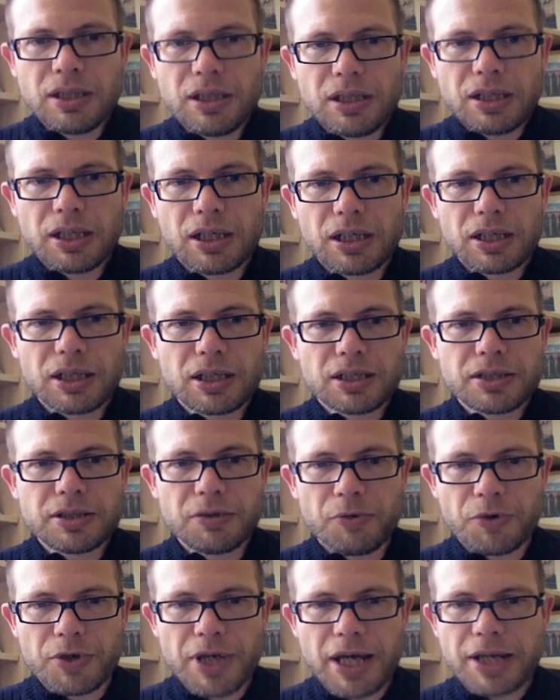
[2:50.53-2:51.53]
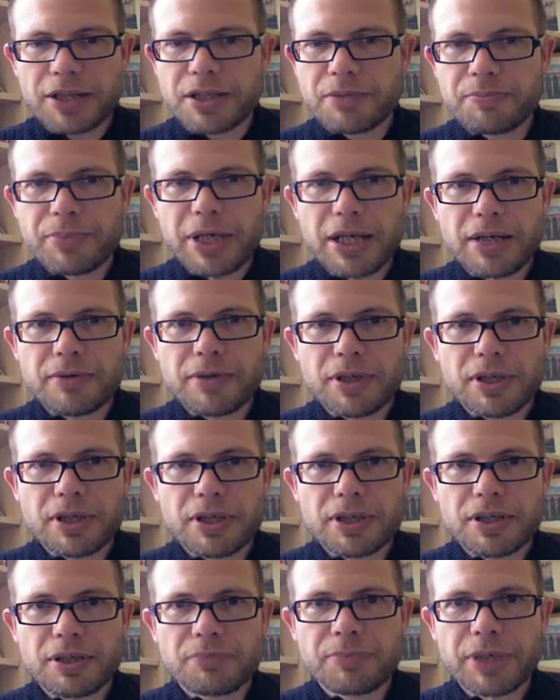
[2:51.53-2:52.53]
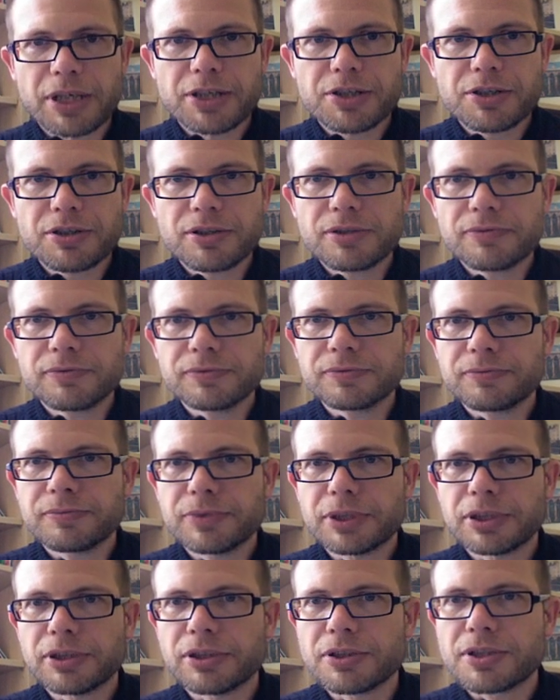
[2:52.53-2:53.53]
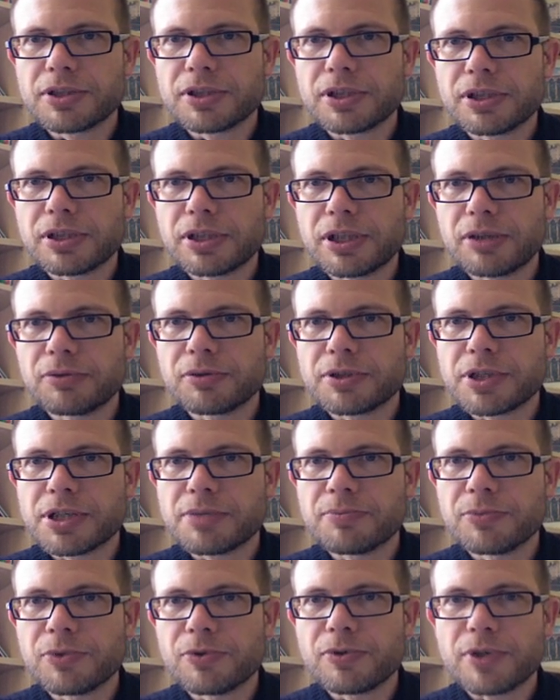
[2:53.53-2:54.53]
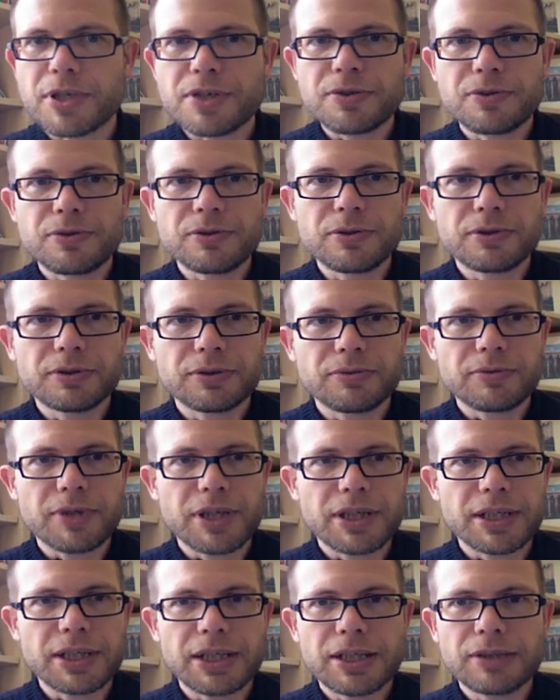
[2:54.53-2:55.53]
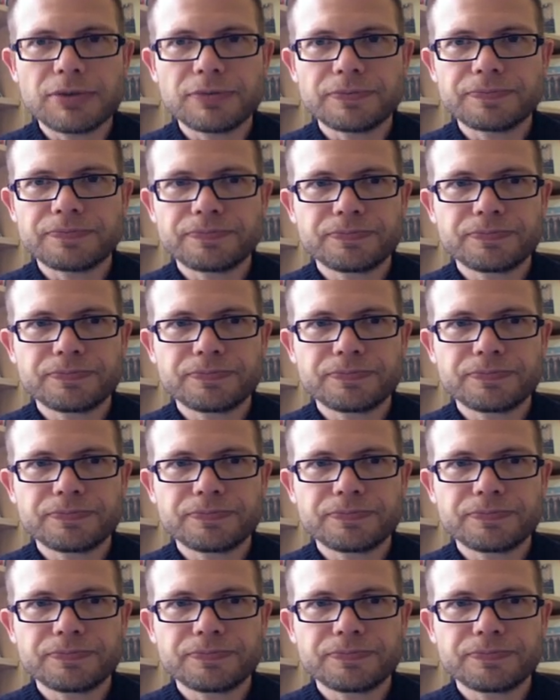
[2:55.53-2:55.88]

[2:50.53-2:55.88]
Uh, I don't want to add the pa uh, the picture, because that will just bore us all right now.